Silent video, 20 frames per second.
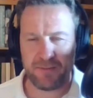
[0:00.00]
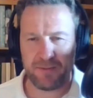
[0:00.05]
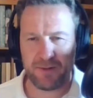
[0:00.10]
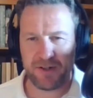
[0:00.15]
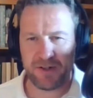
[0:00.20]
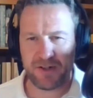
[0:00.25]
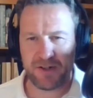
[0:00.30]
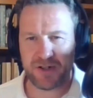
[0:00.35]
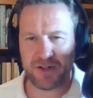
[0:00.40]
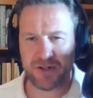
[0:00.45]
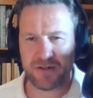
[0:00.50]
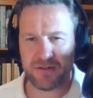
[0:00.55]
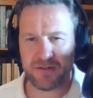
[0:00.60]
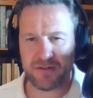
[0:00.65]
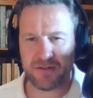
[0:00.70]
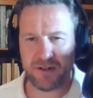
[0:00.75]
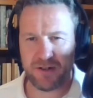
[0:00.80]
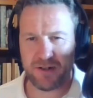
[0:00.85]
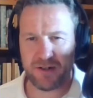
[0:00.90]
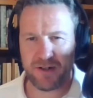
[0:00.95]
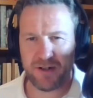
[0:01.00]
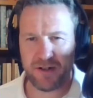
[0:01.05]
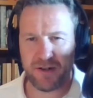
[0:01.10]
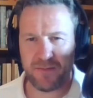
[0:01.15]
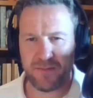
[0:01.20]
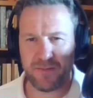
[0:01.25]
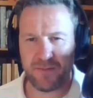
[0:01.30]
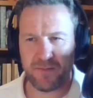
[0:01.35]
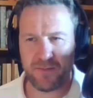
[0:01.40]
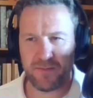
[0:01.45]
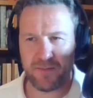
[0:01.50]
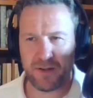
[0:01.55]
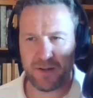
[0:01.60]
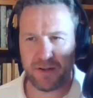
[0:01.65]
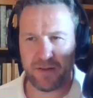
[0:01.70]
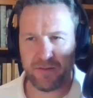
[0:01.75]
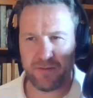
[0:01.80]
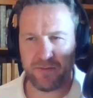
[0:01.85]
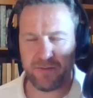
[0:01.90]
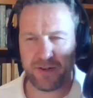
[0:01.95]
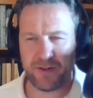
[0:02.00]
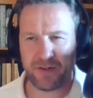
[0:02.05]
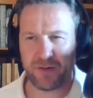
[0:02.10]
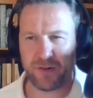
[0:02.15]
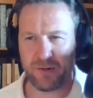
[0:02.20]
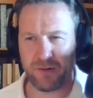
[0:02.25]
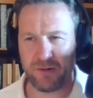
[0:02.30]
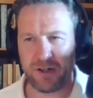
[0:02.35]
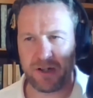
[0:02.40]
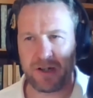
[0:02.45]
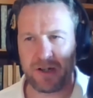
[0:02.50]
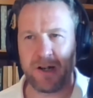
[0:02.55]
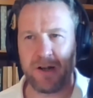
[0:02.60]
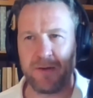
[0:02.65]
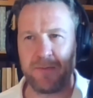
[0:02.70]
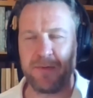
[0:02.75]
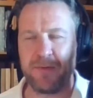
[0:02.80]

which and the Victoria Club.